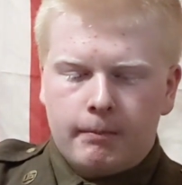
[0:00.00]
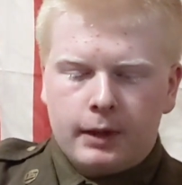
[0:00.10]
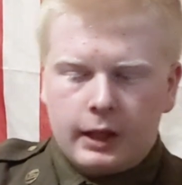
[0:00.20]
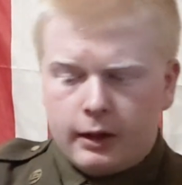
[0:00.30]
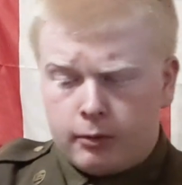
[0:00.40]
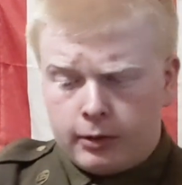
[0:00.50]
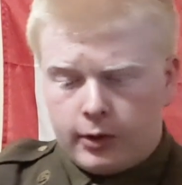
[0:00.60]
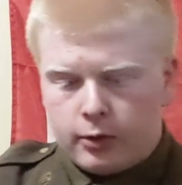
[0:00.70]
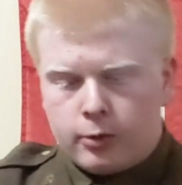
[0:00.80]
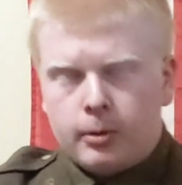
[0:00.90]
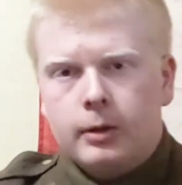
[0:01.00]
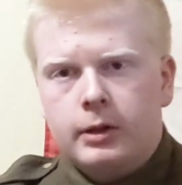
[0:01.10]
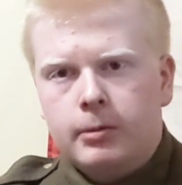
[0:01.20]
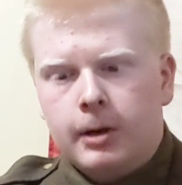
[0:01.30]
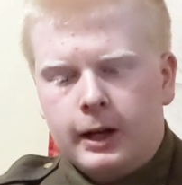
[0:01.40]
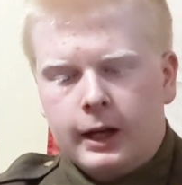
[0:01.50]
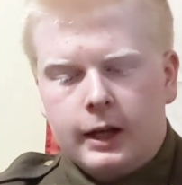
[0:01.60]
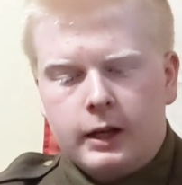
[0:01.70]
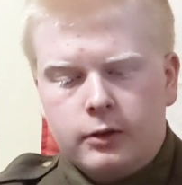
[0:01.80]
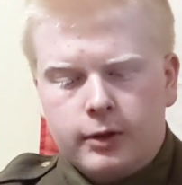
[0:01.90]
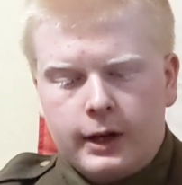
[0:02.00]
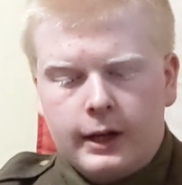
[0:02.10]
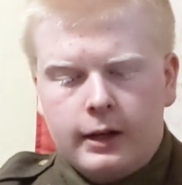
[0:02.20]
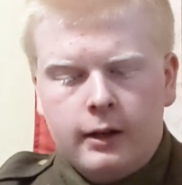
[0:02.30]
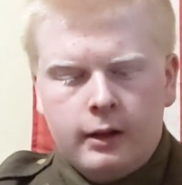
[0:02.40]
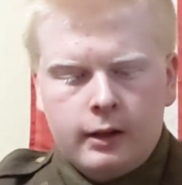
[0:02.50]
it was all corroded when I got it in dry.